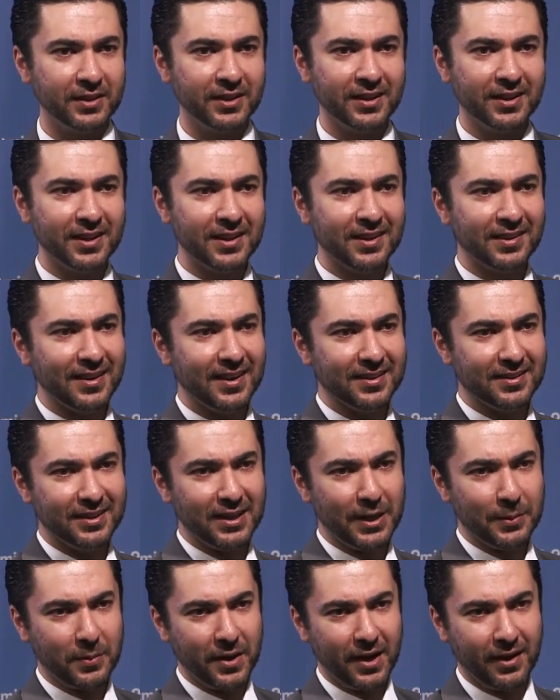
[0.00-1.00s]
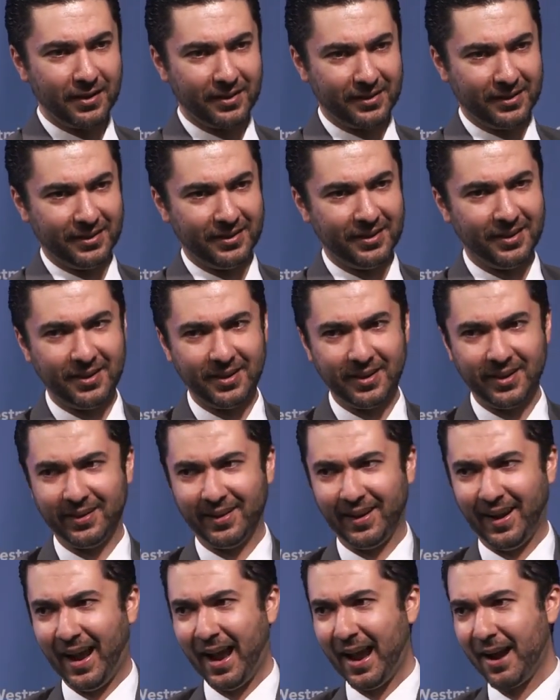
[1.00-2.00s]
They are in Latin America. They are
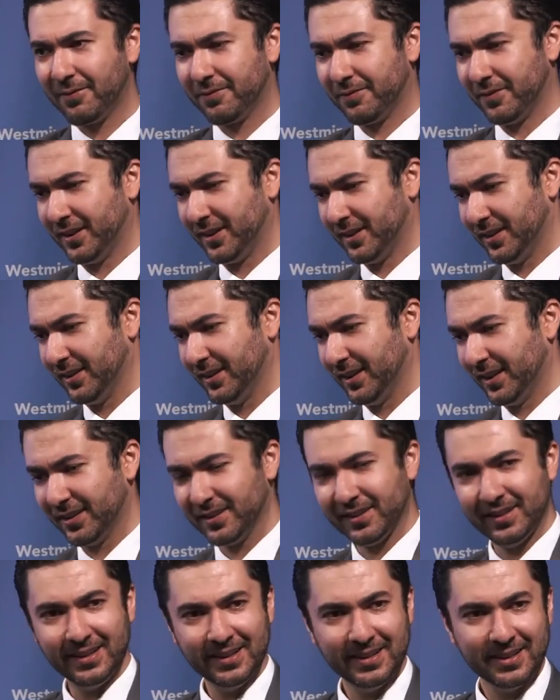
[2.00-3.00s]
in Africa. Like,